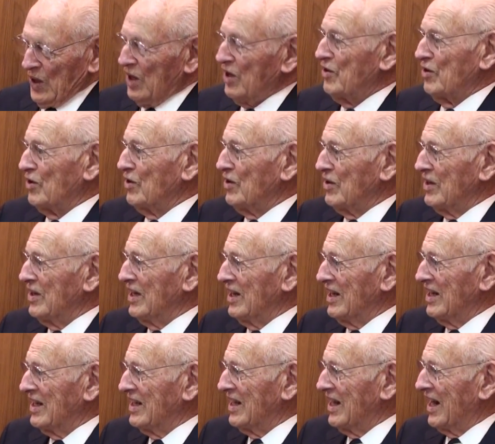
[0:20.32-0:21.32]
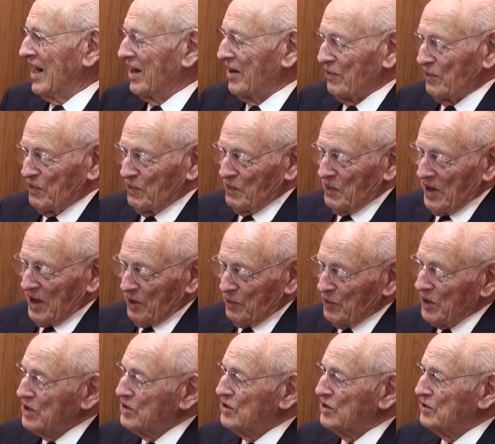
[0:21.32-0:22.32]
Neither. I
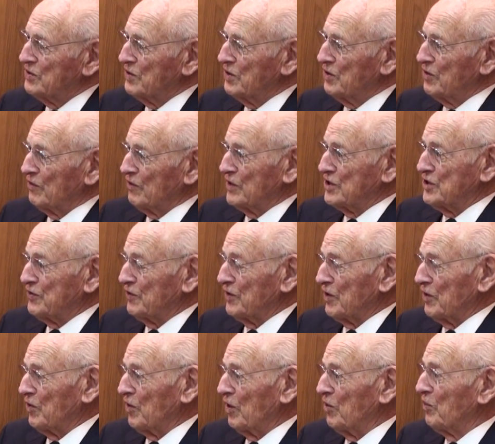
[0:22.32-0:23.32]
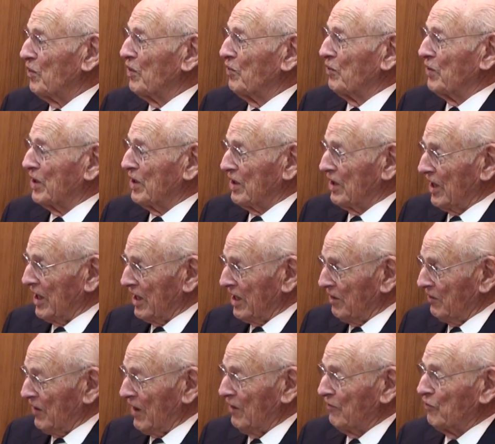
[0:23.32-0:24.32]
went to the University of Illinois where they
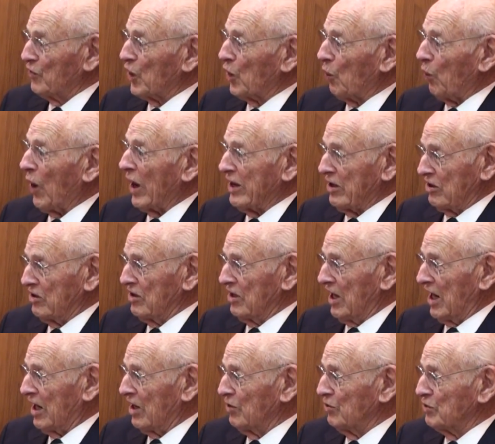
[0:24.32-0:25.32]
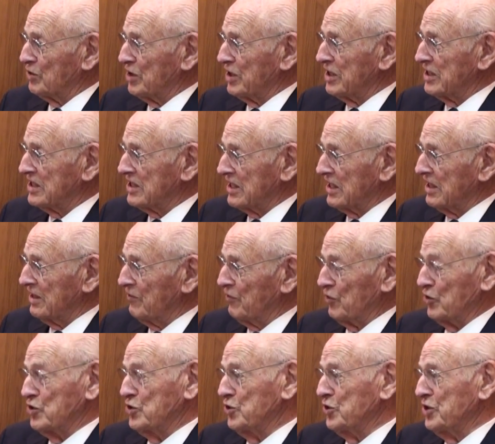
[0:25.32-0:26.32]
have required ROTC for
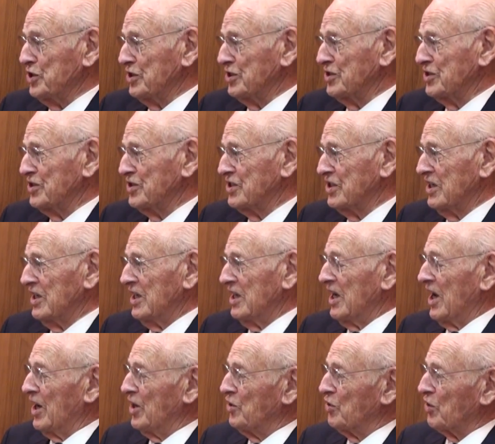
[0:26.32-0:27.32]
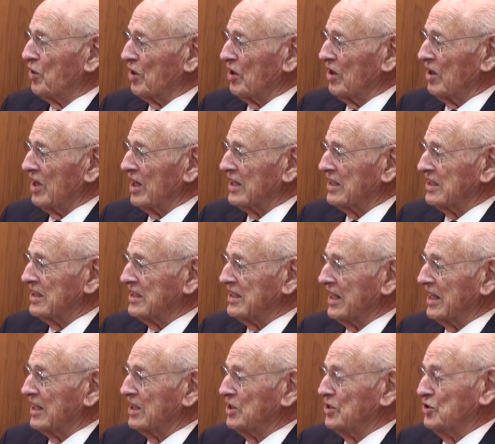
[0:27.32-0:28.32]
2 years, and you can elect to
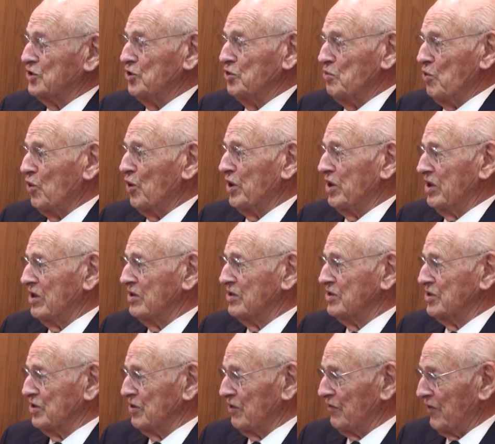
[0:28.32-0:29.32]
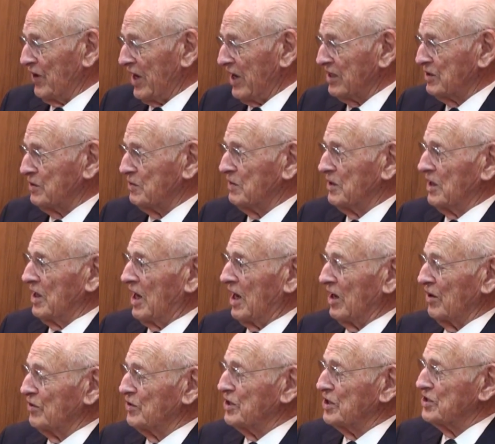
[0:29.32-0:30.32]
take 2 more years, your advanced
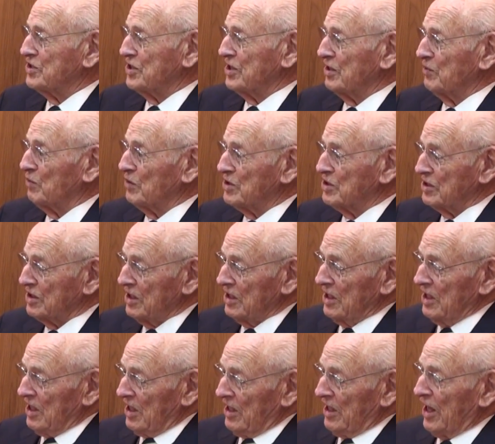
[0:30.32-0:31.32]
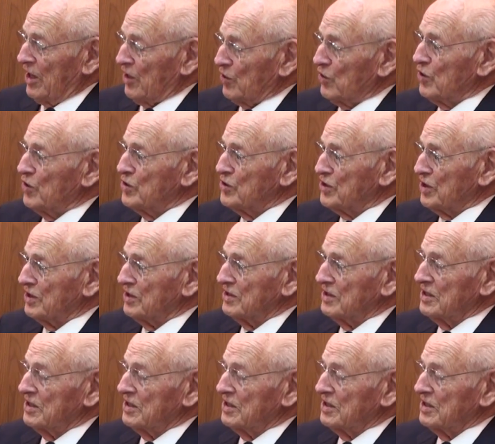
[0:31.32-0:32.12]
ROTC, which that earns a